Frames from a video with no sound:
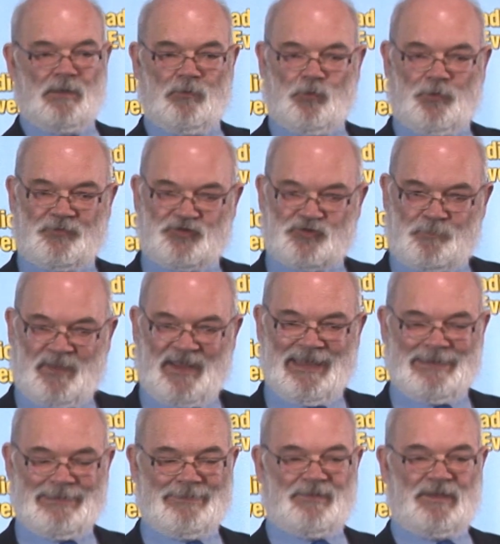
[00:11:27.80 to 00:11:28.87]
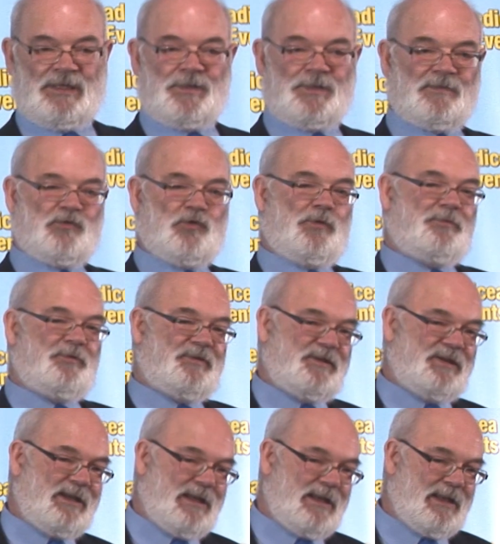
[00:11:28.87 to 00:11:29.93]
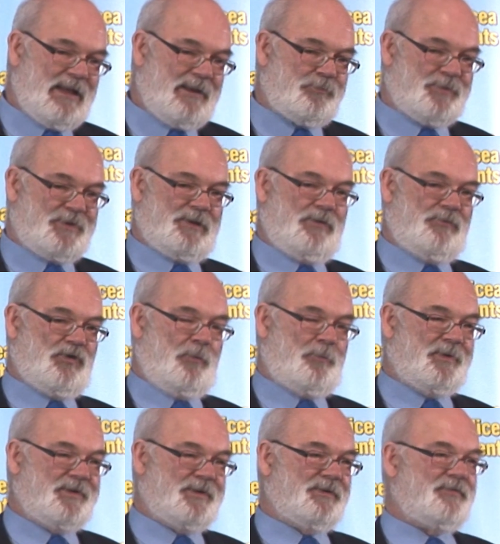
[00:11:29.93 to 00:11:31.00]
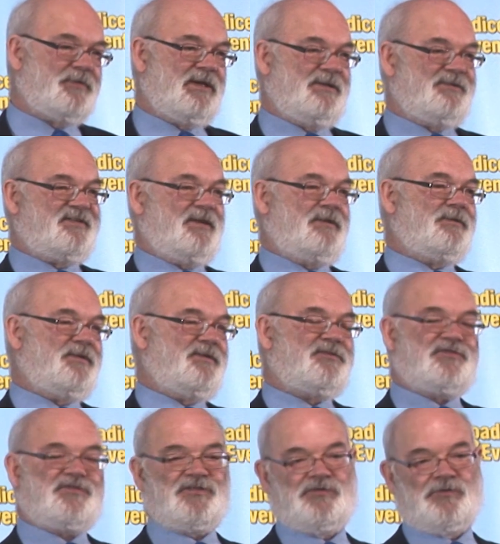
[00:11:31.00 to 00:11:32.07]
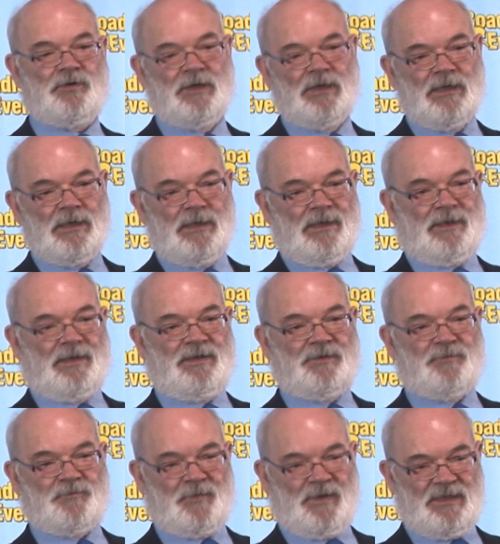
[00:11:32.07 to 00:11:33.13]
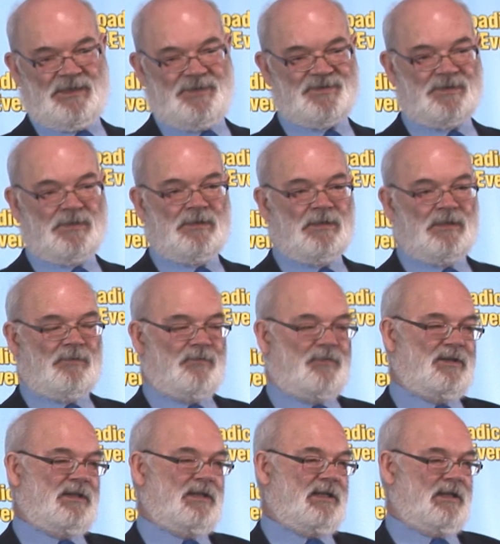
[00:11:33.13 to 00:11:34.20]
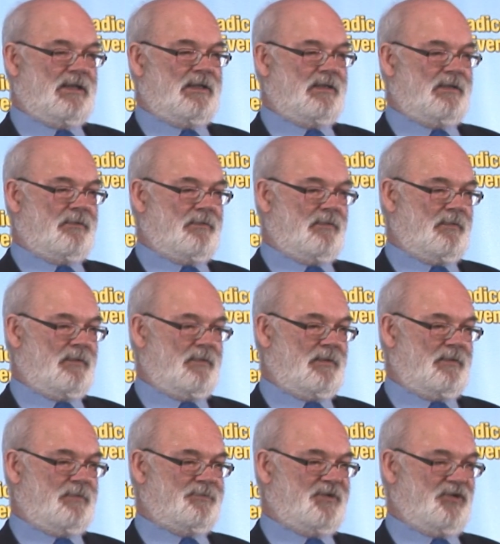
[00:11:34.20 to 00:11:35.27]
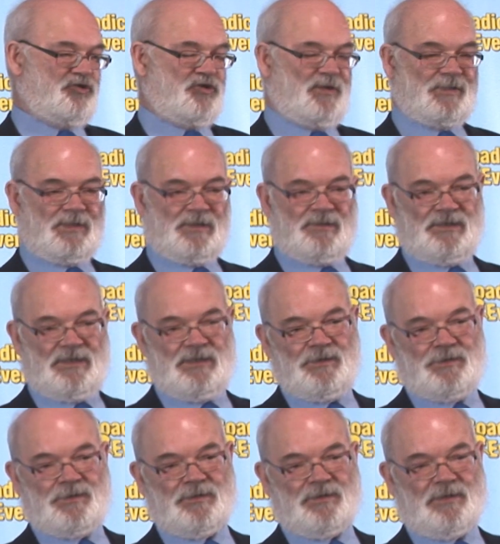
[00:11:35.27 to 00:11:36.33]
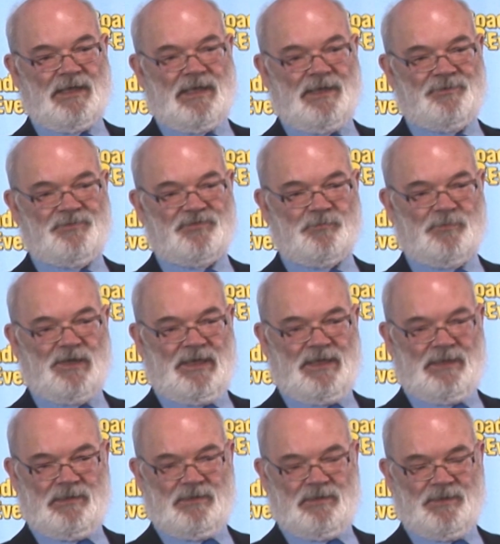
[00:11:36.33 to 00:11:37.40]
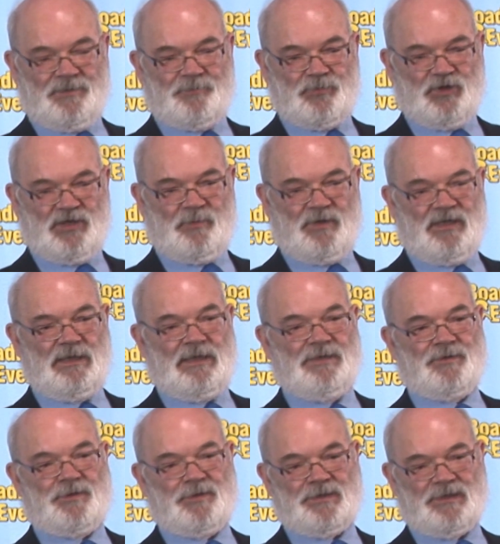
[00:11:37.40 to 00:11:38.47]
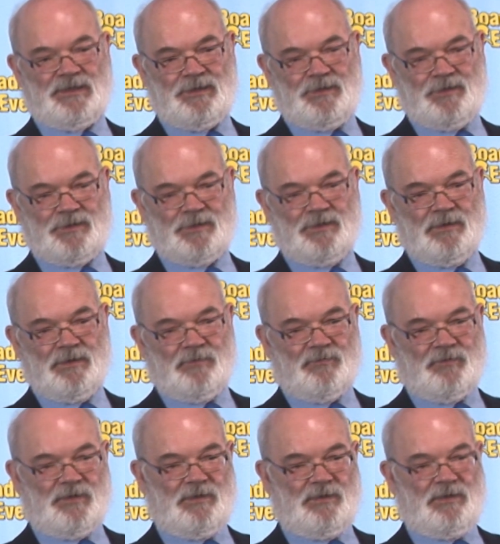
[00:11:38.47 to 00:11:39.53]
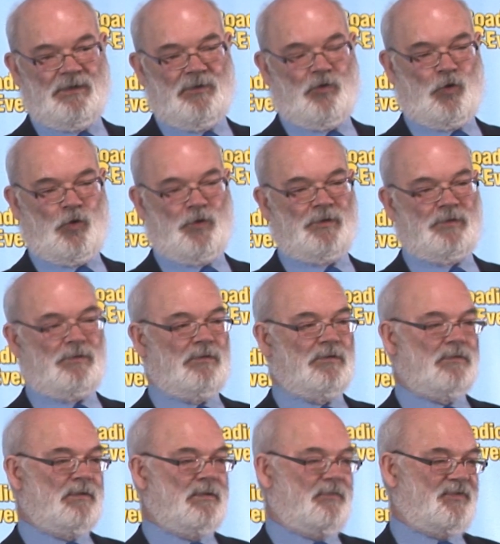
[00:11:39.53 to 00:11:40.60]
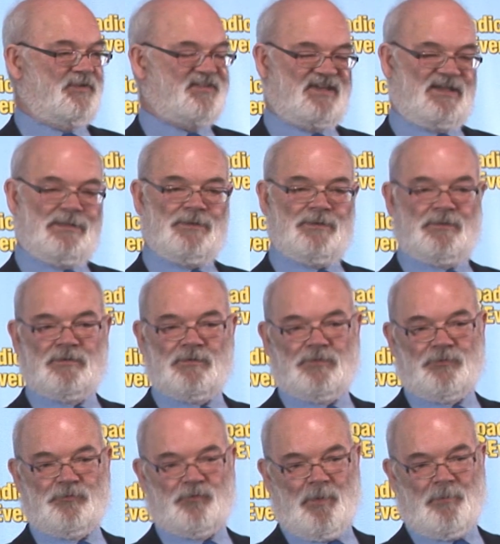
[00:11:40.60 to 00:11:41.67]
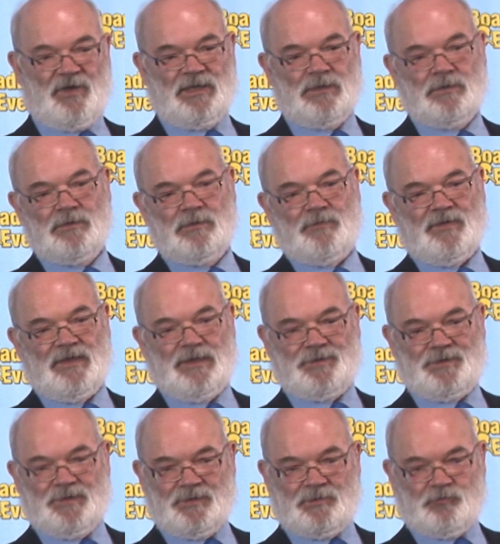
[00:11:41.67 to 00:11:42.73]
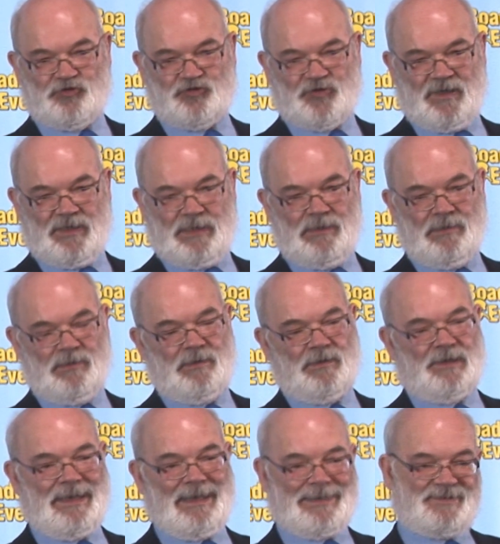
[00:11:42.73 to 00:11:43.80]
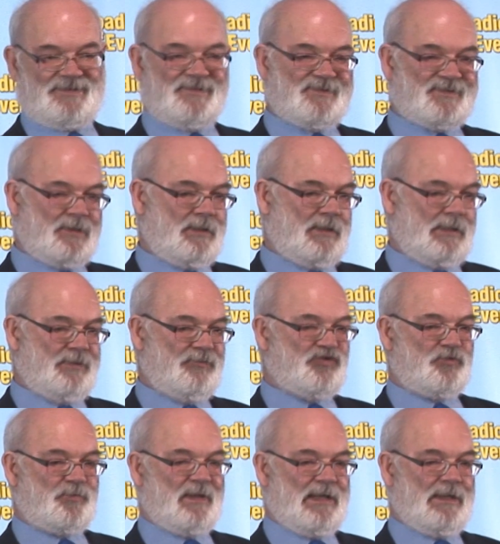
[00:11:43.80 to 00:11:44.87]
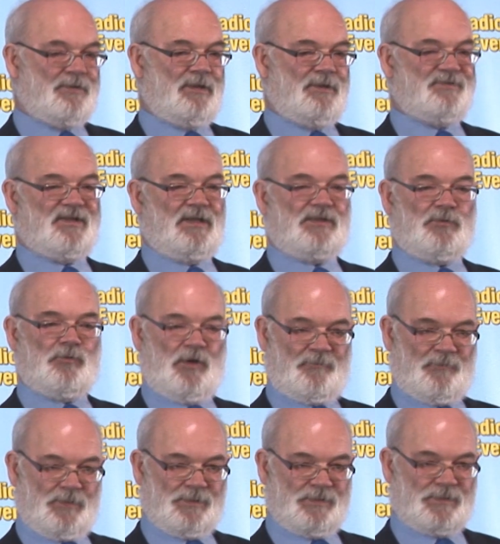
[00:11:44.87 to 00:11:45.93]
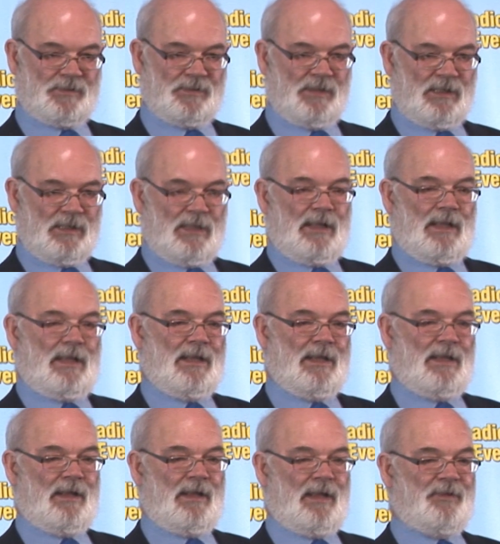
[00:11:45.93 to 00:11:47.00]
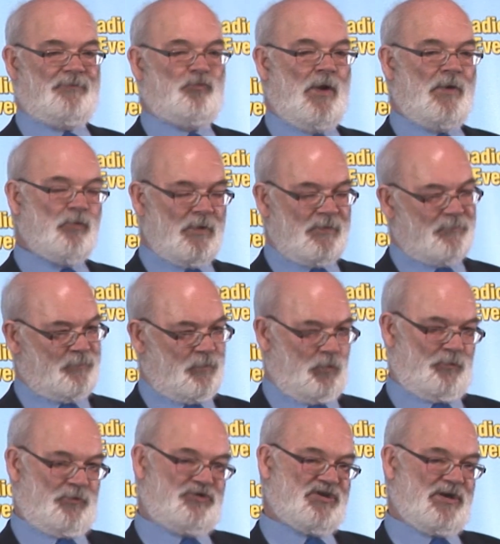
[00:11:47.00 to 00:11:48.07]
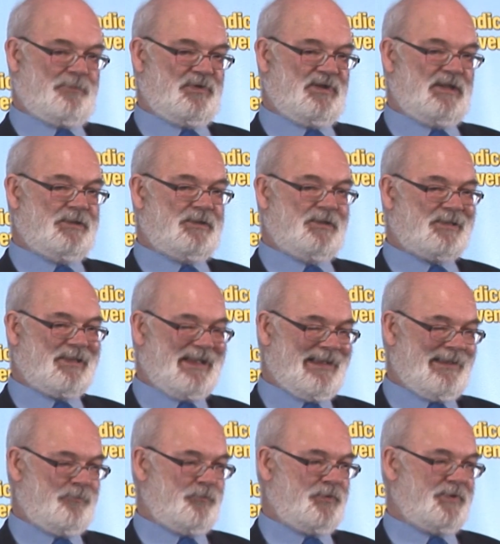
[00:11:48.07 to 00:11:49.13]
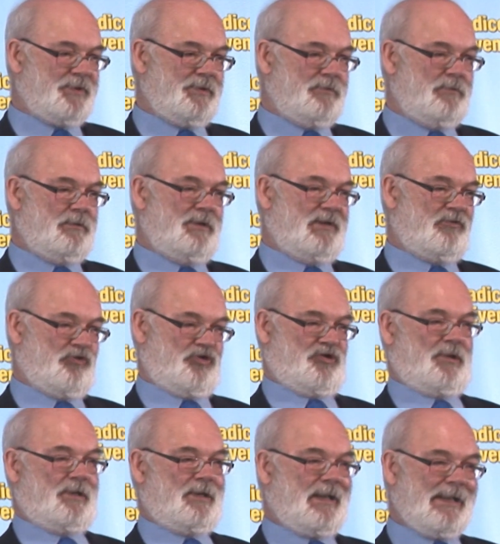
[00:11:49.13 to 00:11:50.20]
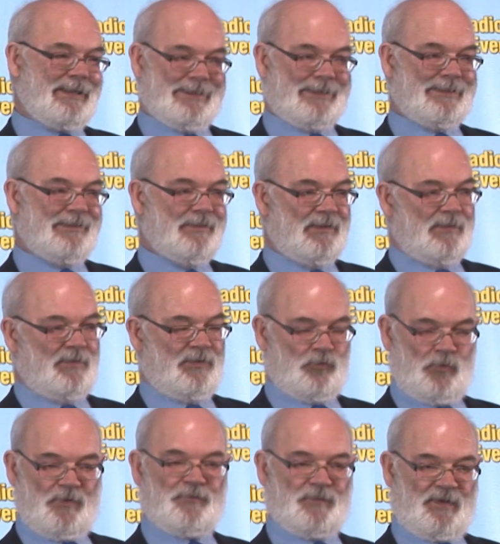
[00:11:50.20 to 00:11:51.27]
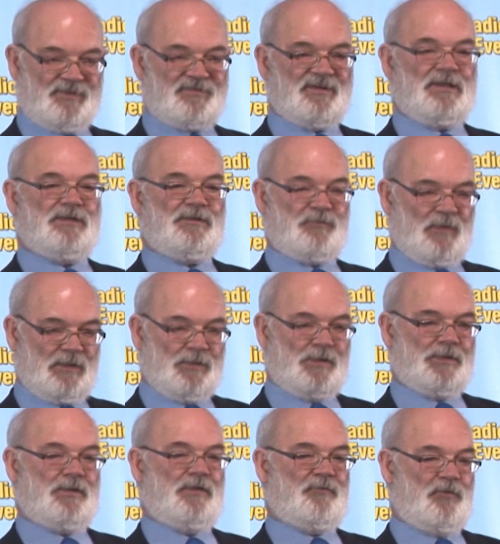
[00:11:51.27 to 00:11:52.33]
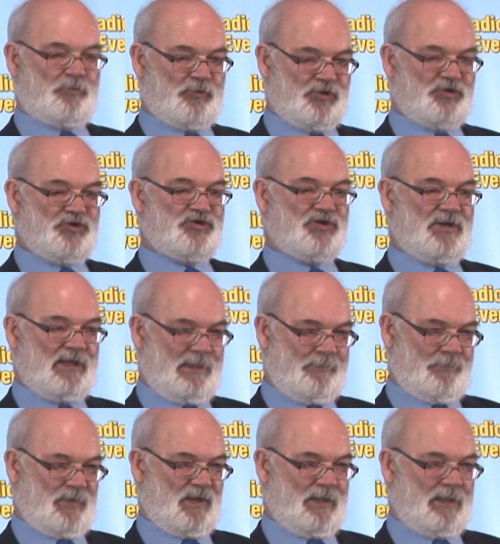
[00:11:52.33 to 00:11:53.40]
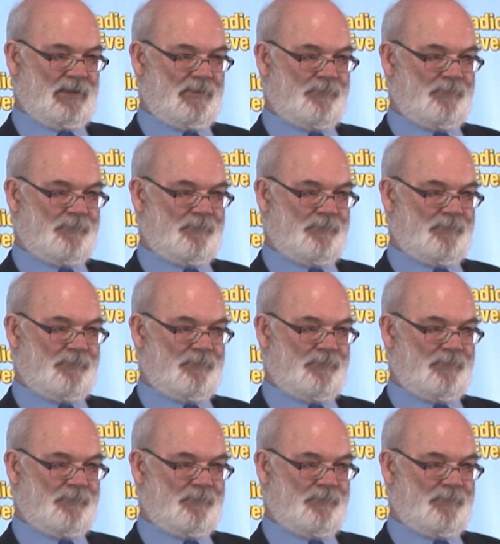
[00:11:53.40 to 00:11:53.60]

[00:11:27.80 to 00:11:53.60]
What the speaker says: With Japan in the east, of course, it's the absolute opposite. They intended to invade the Dutch East Indies and Malaya and Burma and seize the oil, the tin, the rubber, the assets which they lacked entirely in Japan, and take them off us. And when we fought the Japanese, it's absolutely crystal clear that we're fighting in defense of the British Empire.